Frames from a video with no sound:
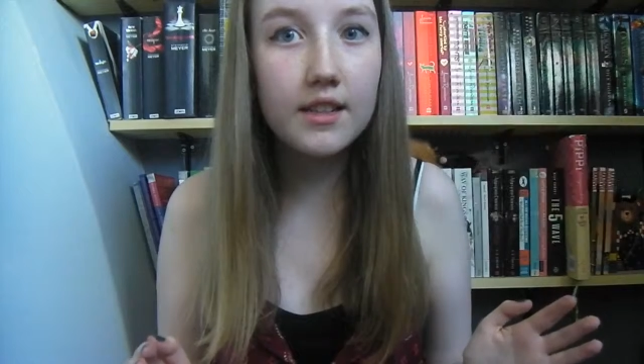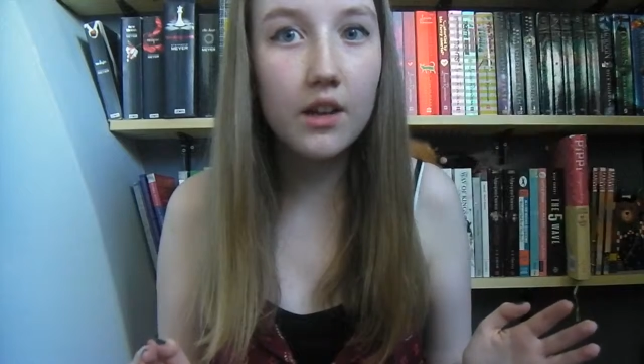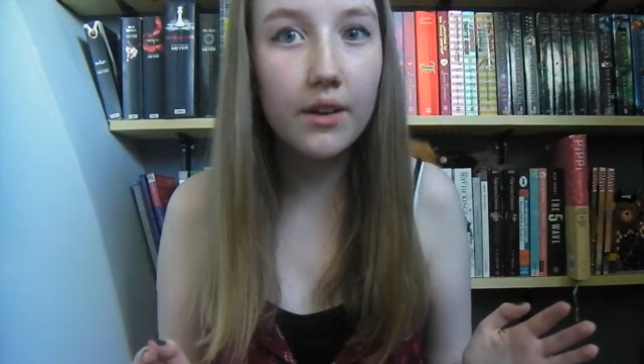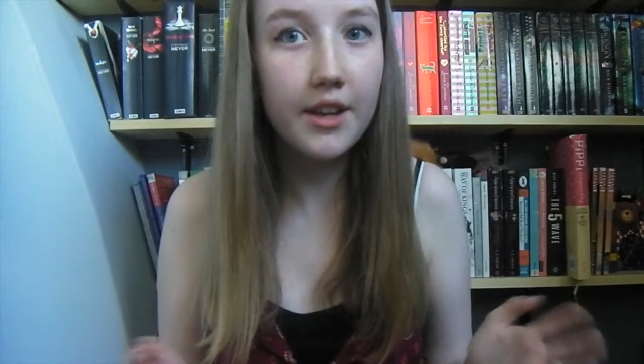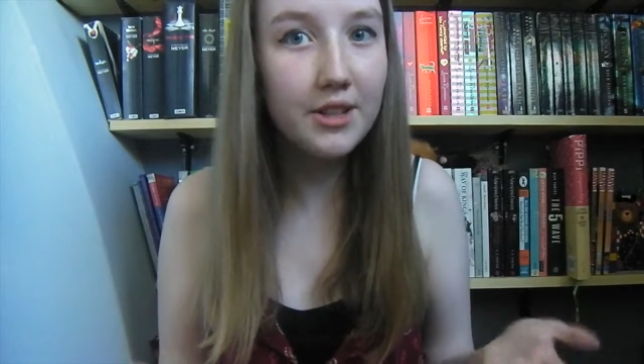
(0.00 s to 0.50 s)

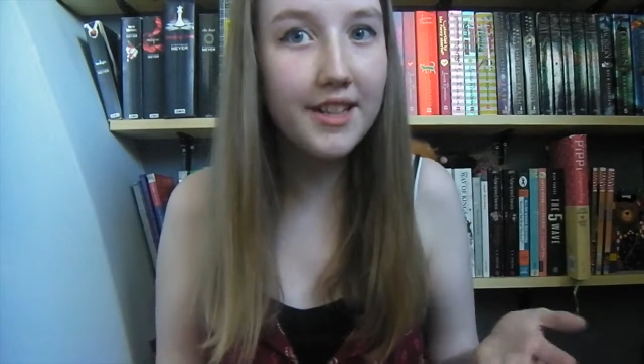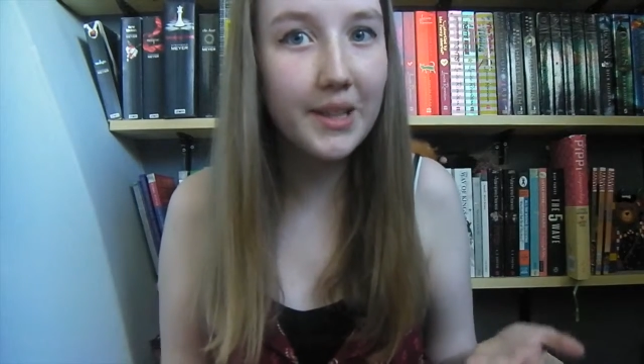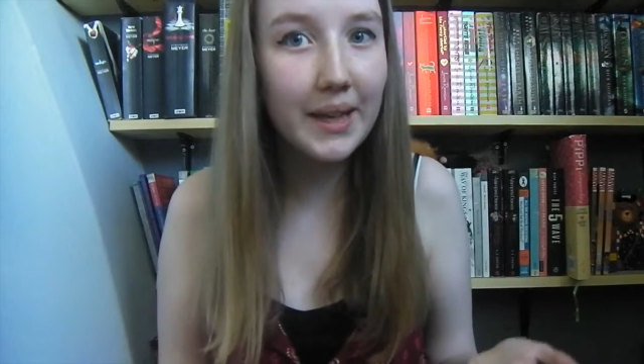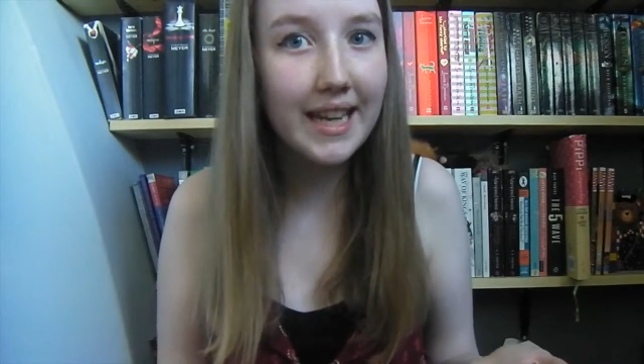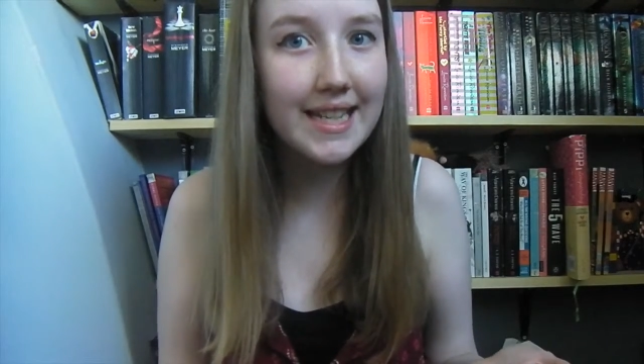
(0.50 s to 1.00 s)
long, usually it's
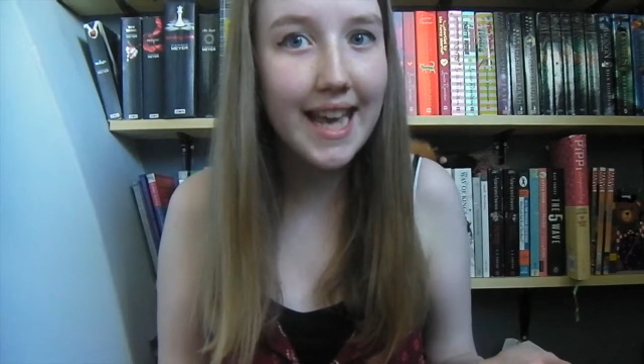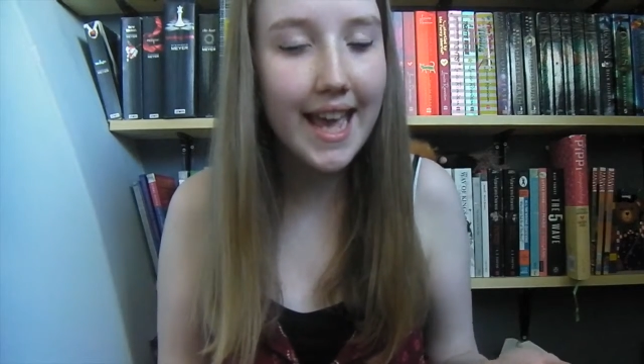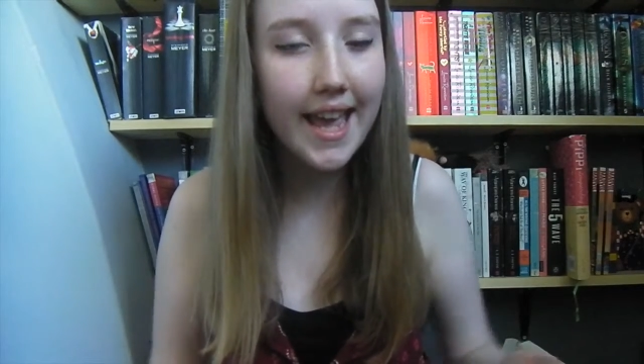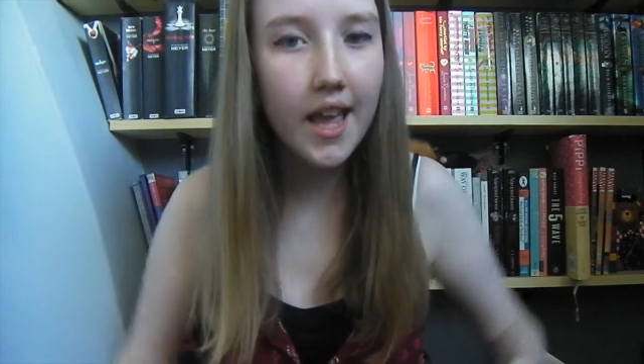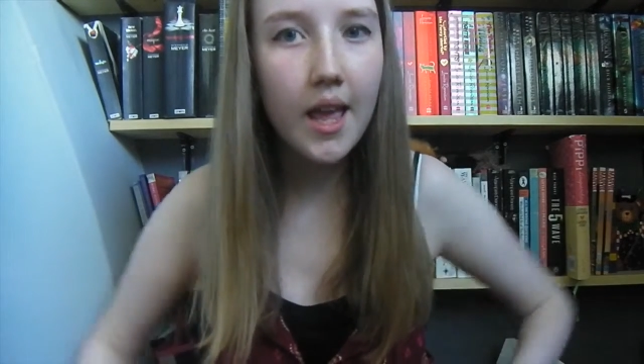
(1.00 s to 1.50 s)
only a
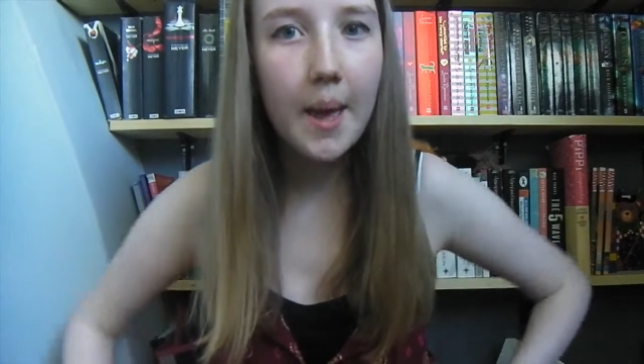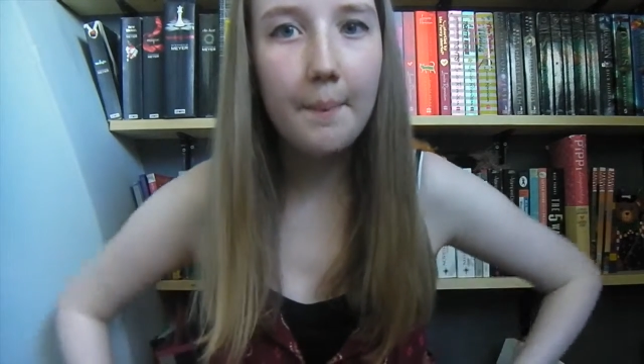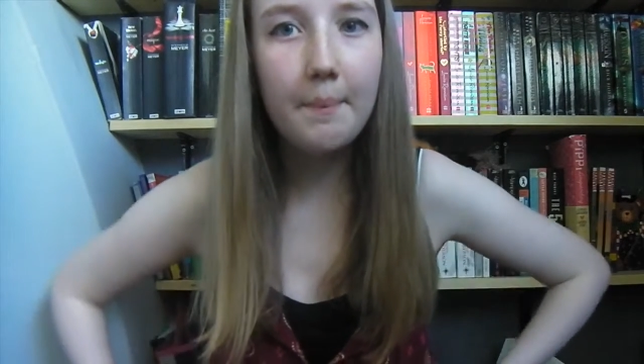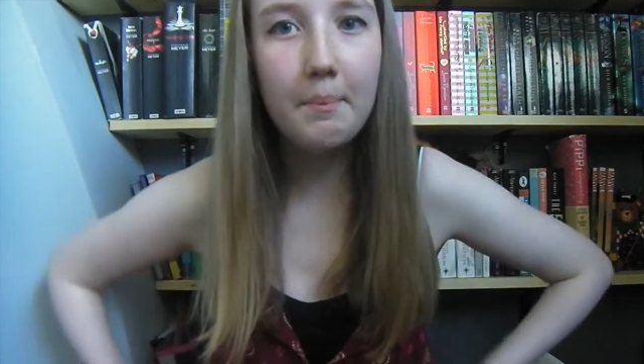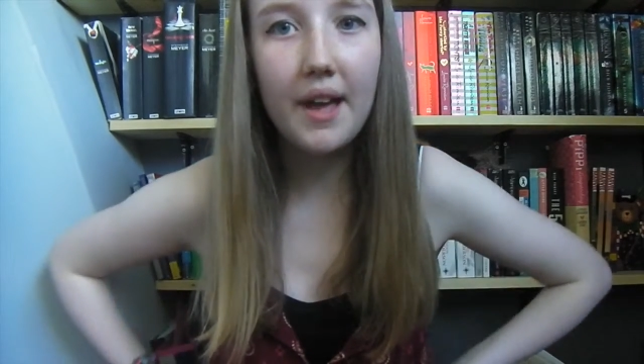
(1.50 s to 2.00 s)
day,
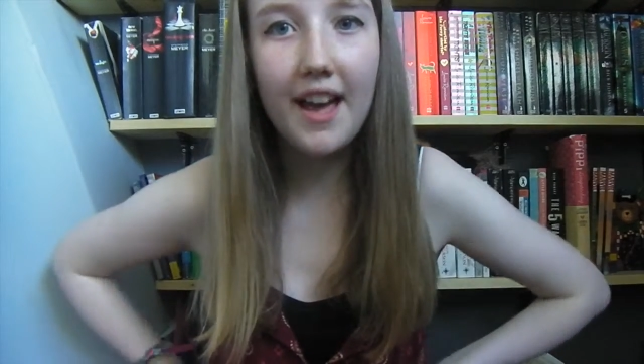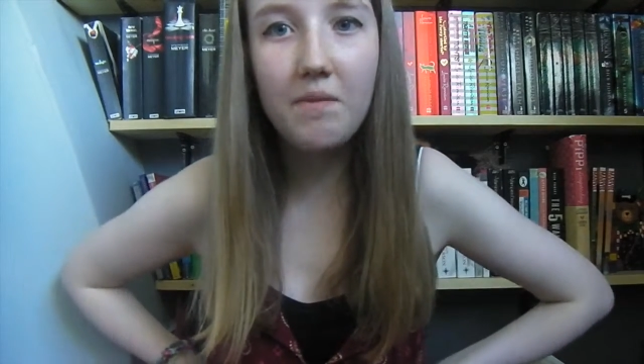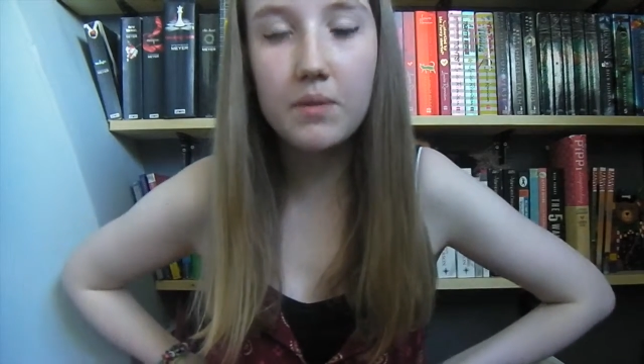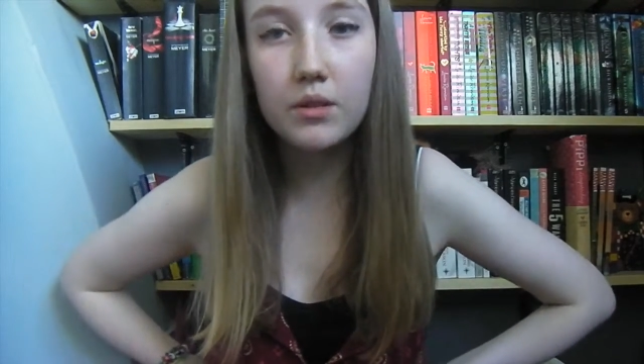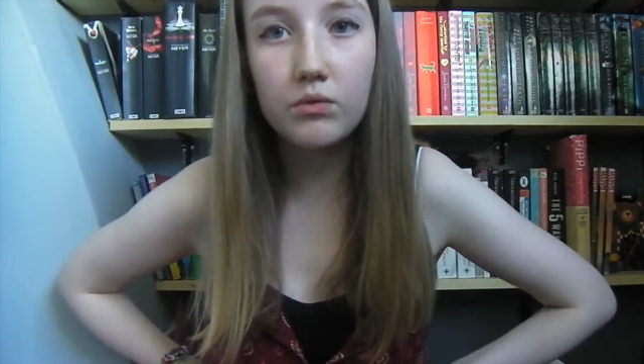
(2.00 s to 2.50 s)
but
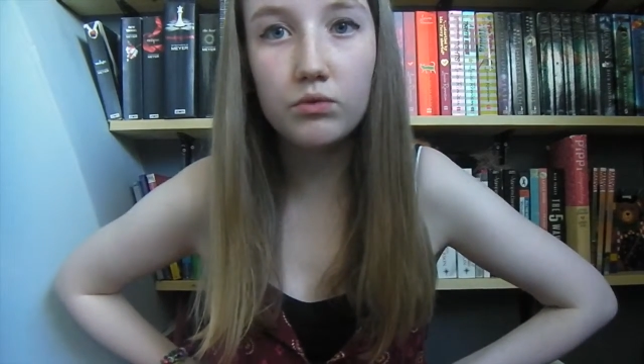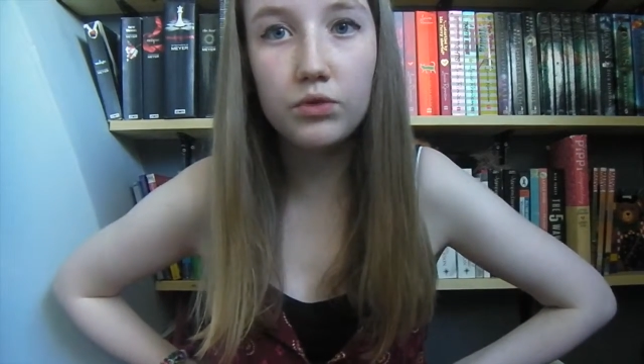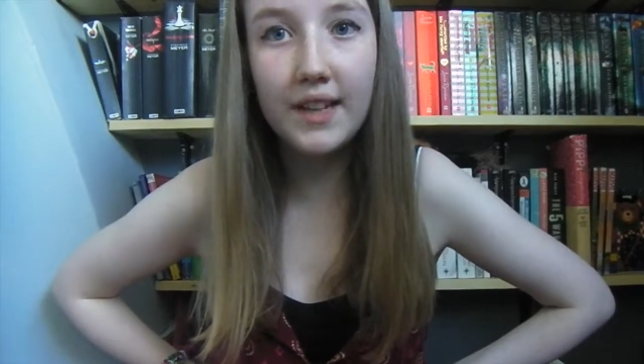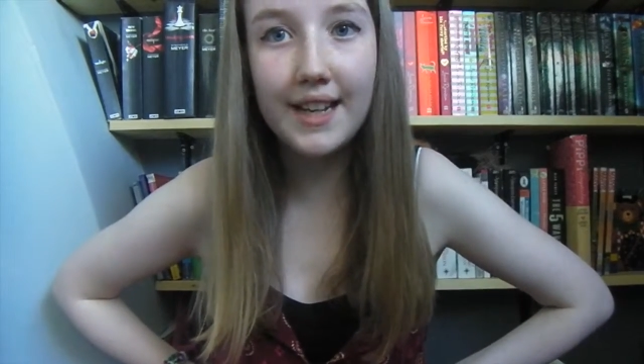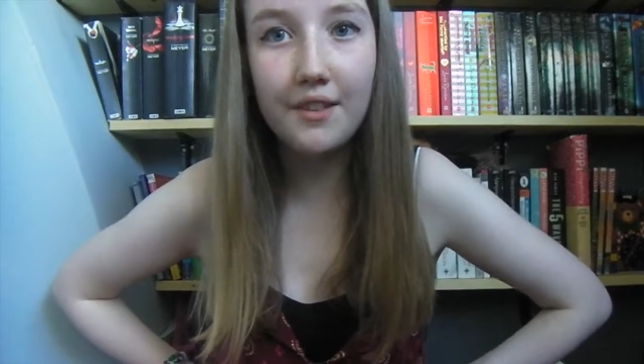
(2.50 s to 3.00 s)
I've been
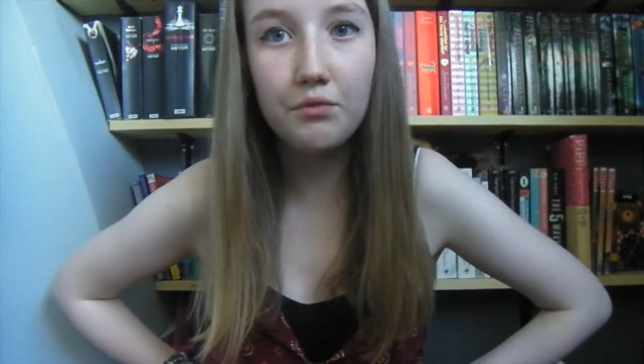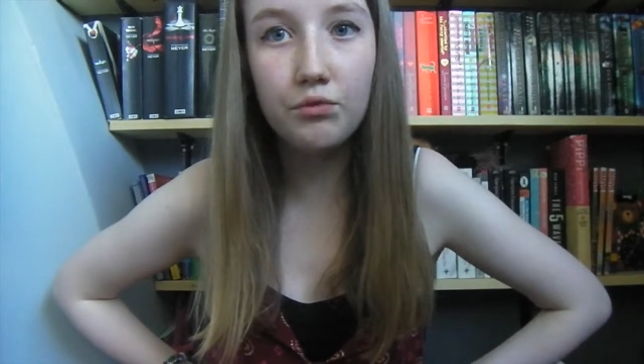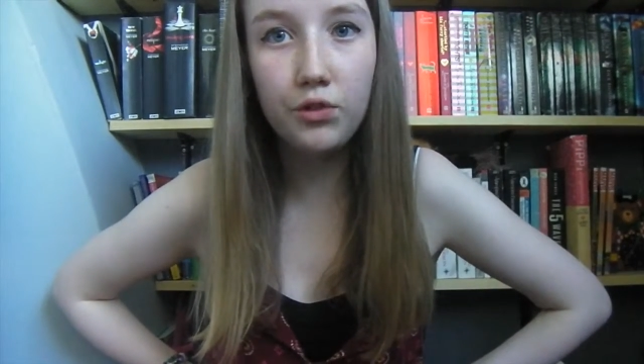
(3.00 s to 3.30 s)
really,